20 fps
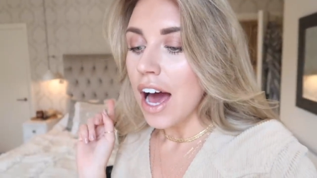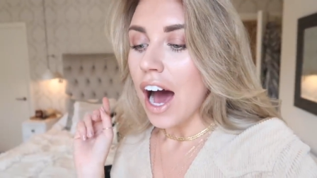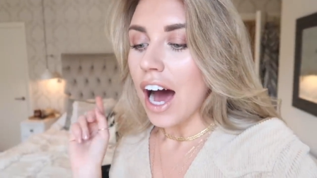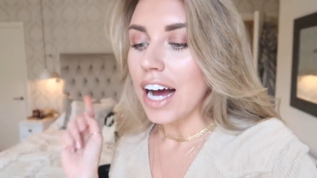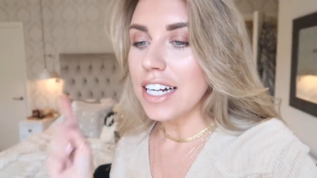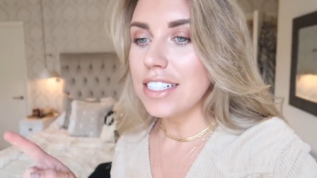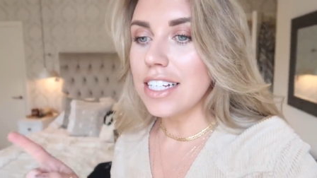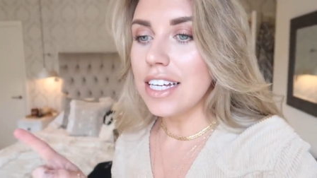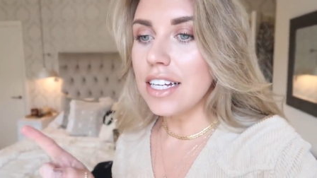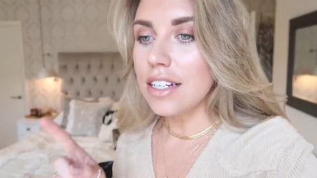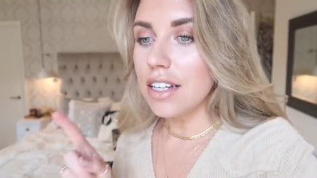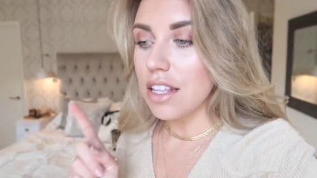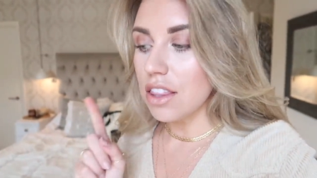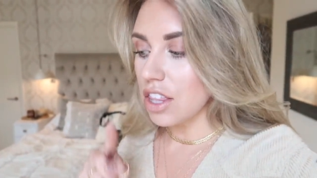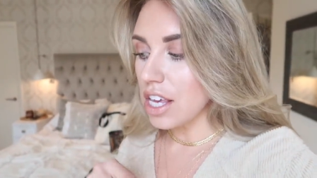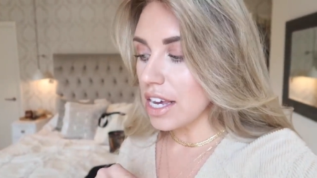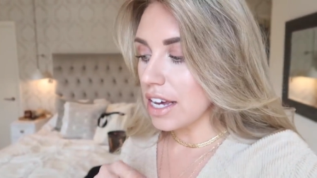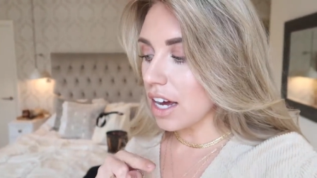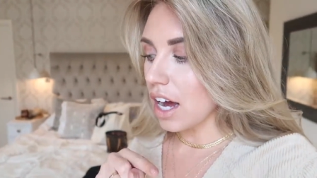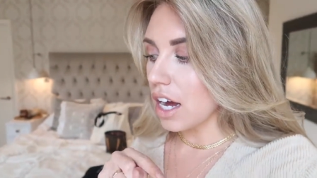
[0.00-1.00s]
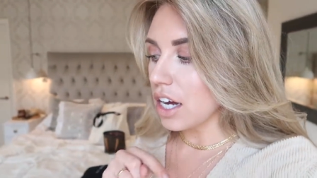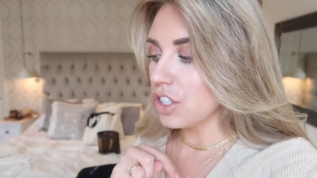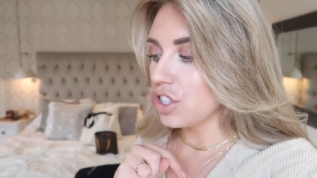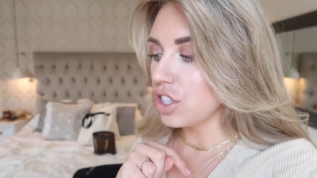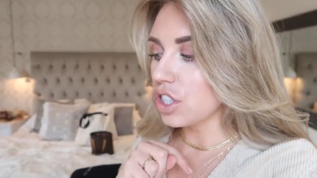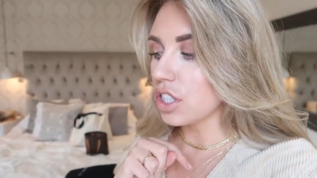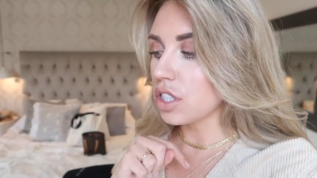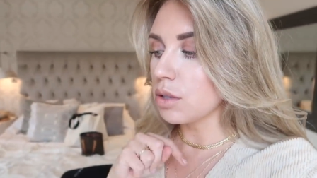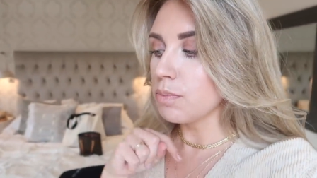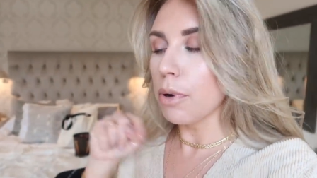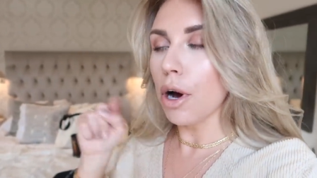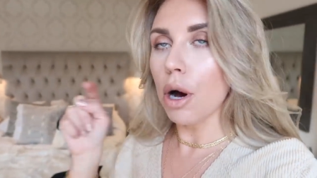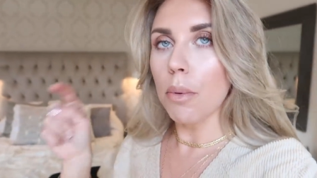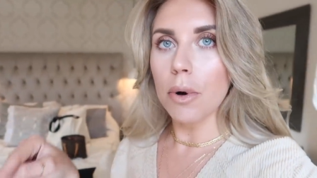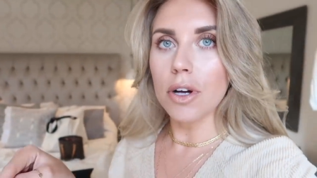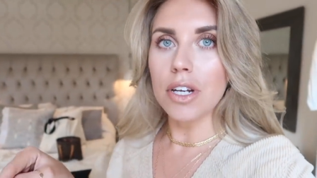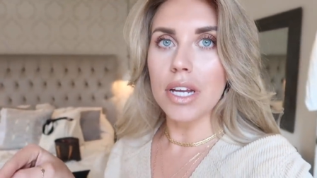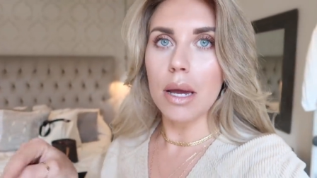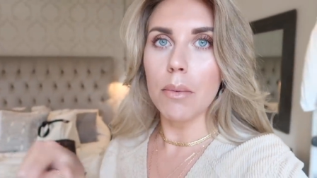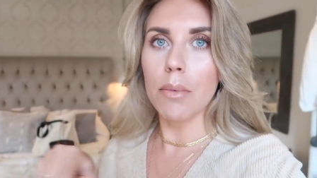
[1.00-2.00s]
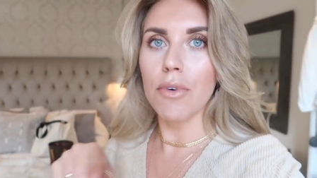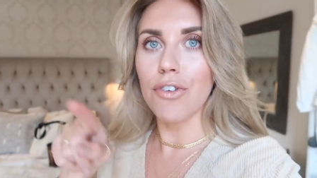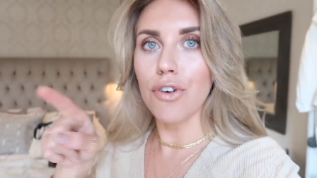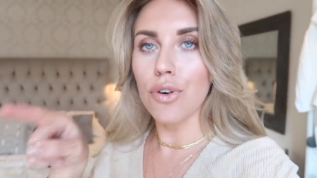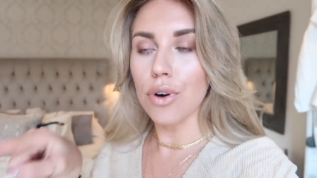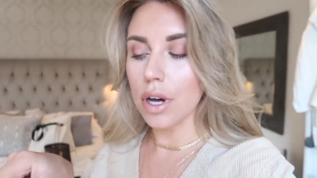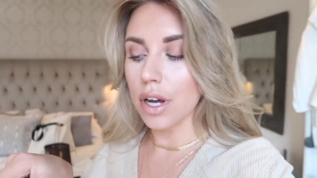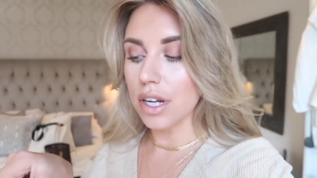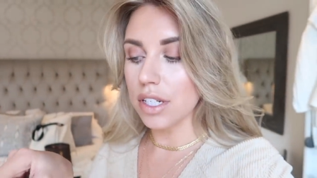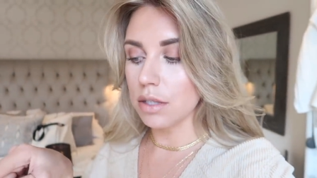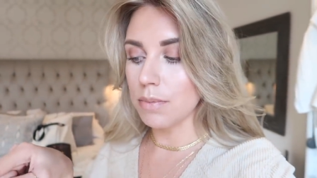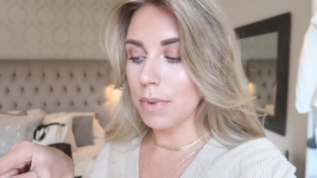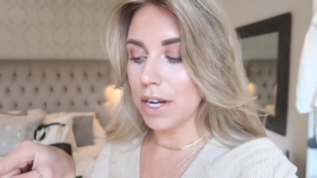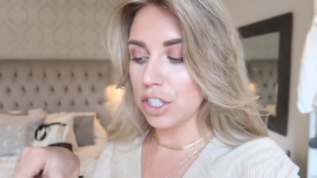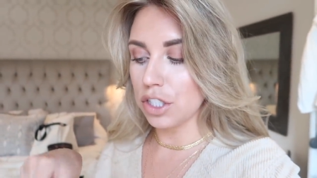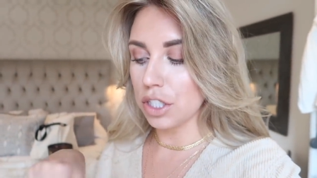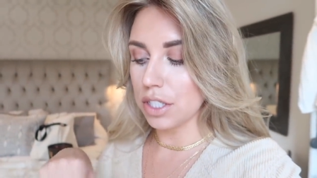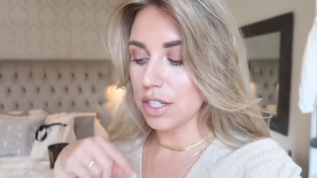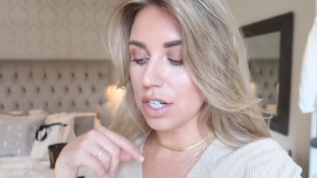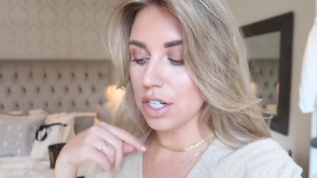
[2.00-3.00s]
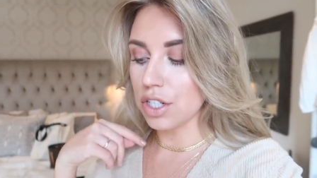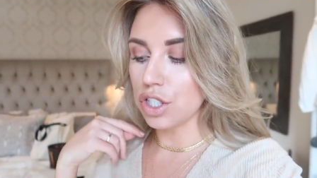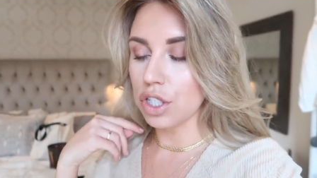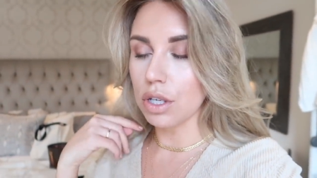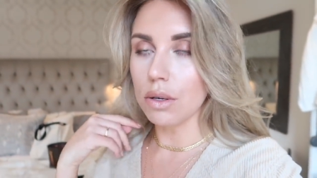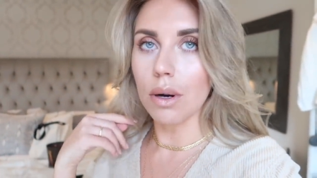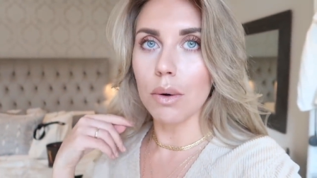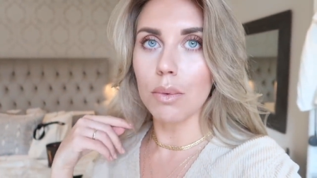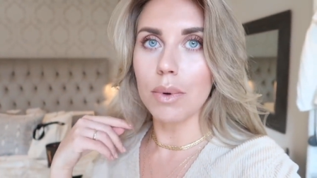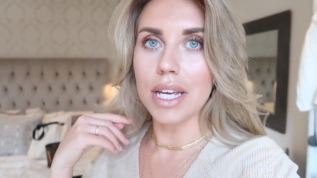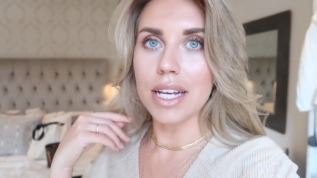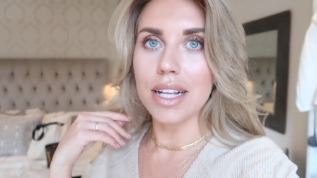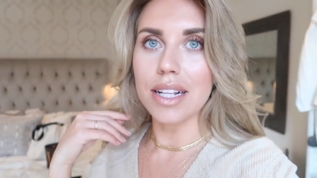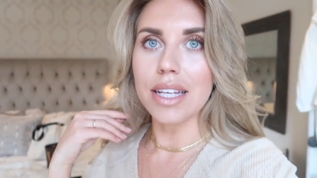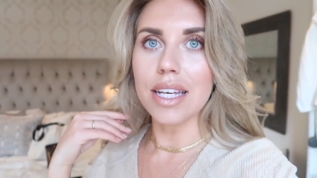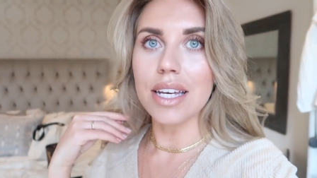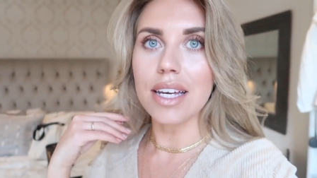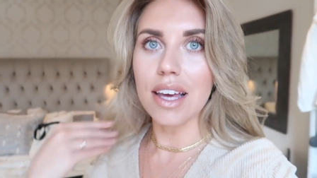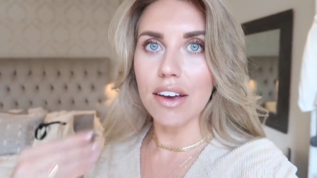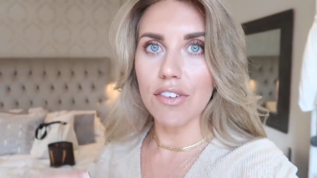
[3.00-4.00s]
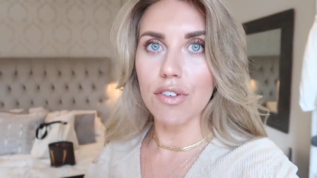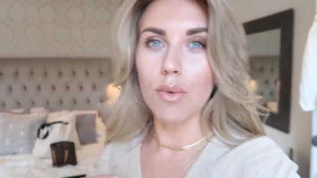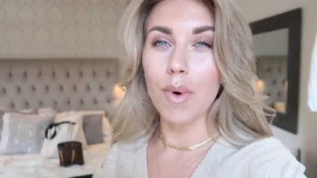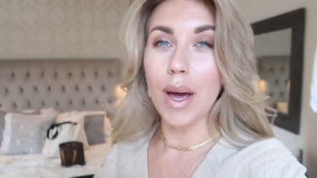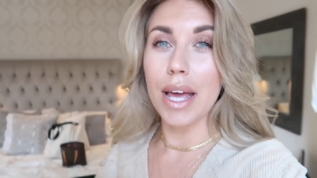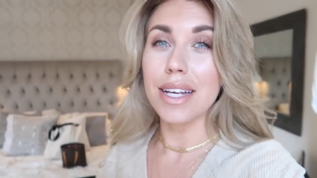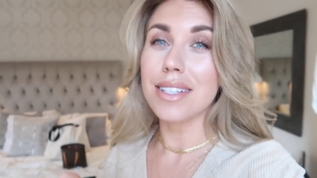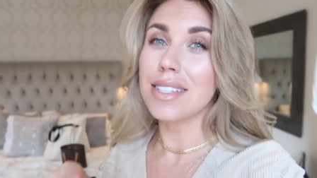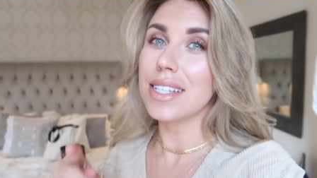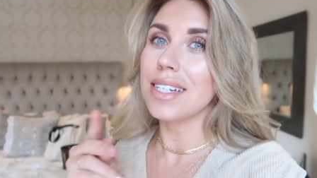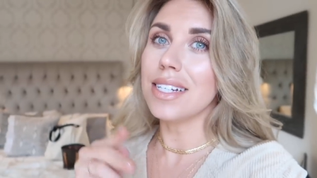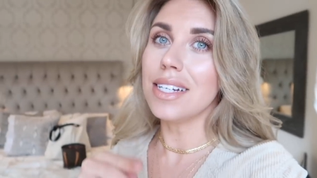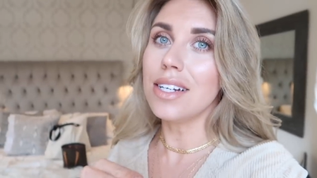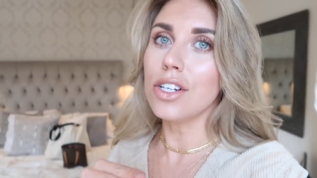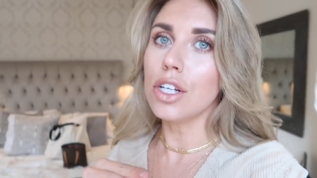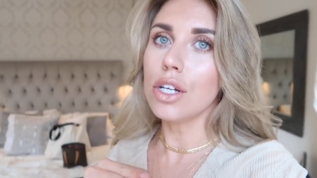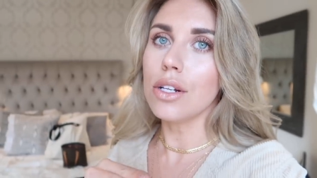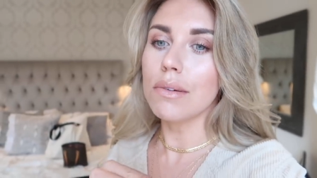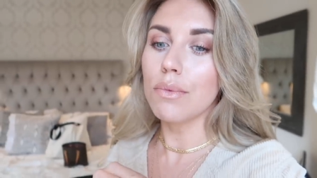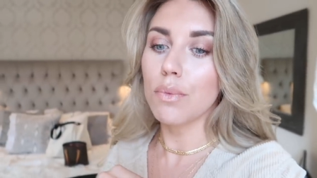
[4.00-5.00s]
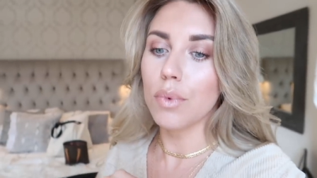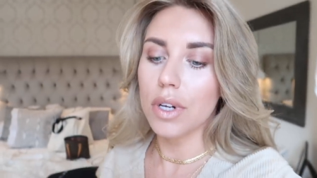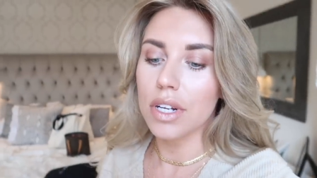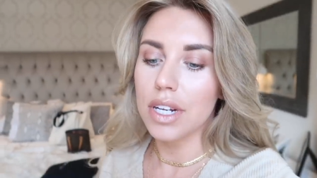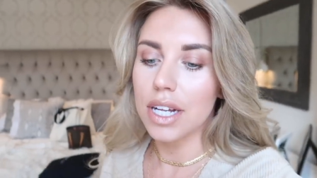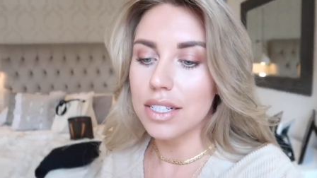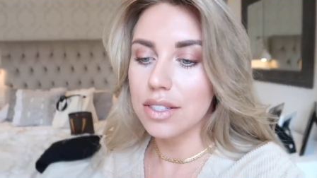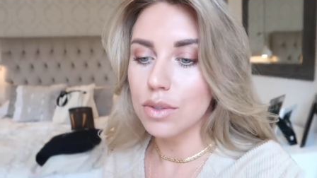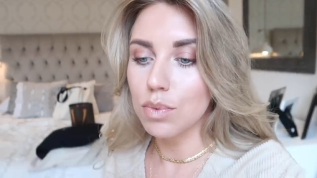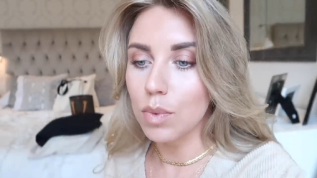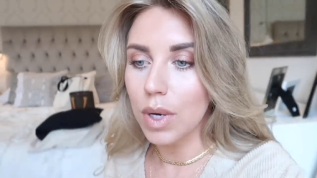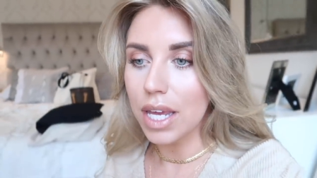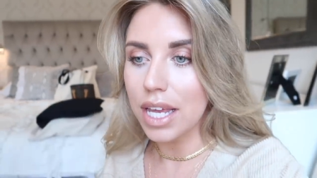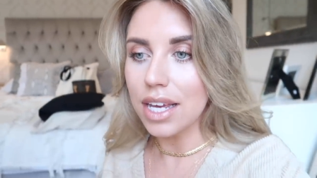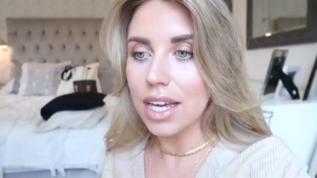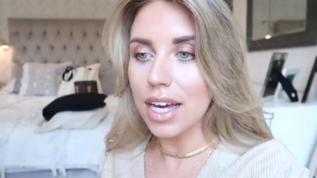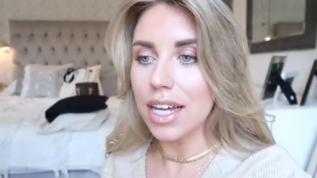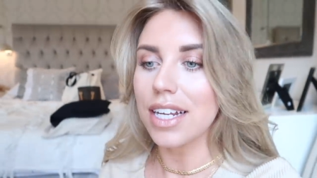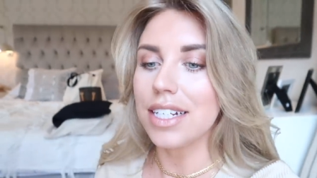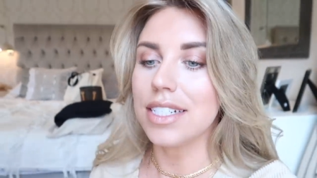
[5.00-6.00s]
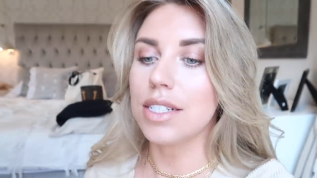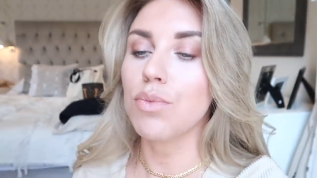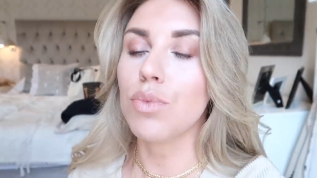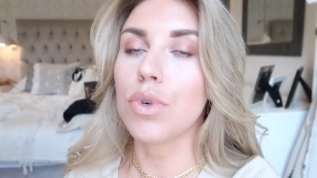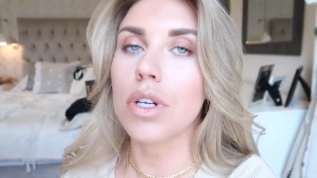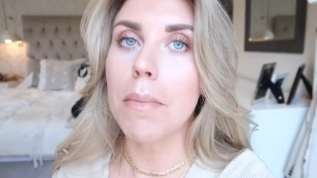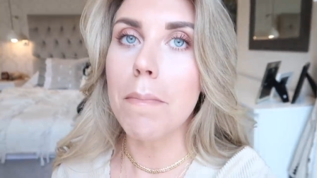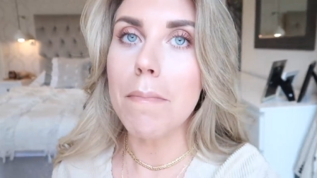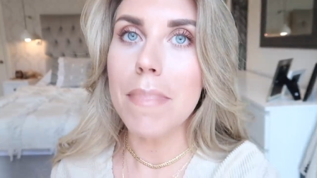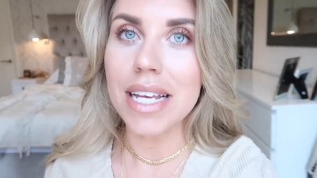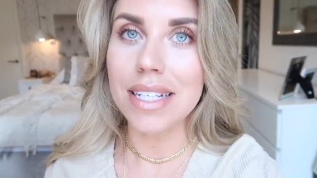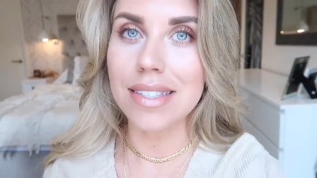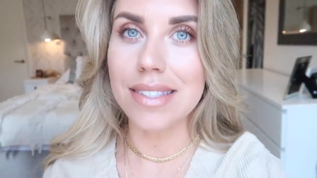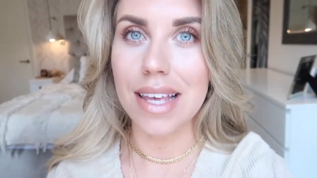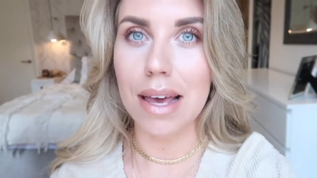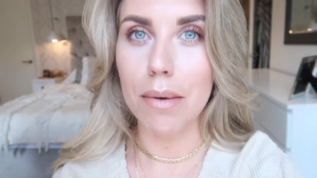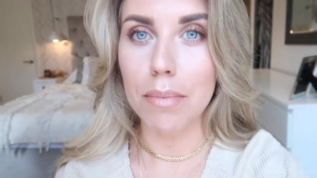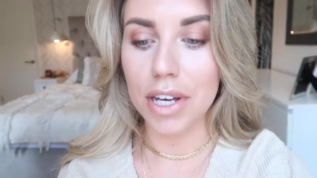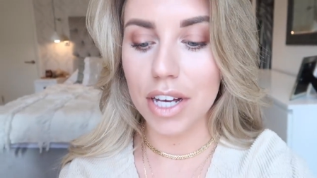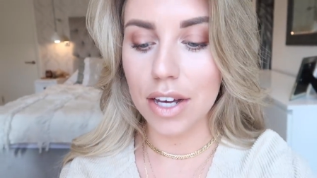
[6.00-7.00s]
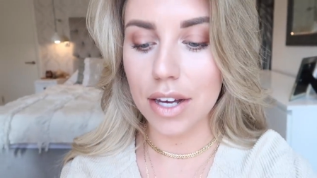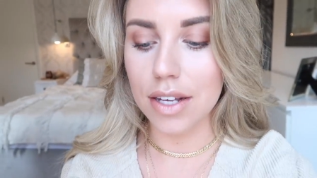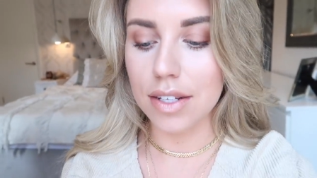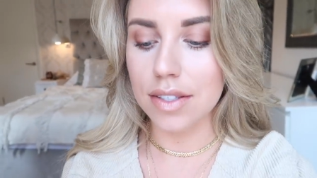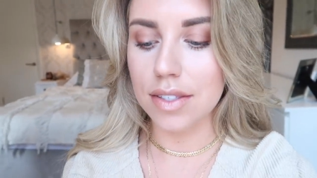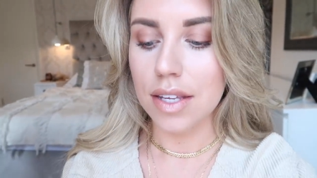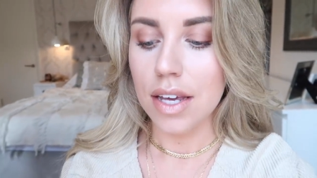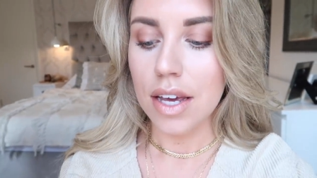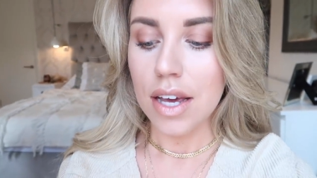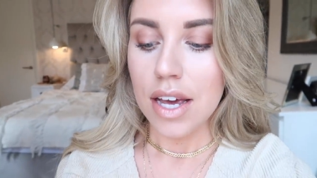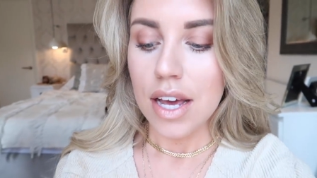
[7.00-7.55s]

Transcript: I did think I'd just pop on here before going to Manchester and do a weekly giveaway because I didn't do one last week and I didn't want to miss it because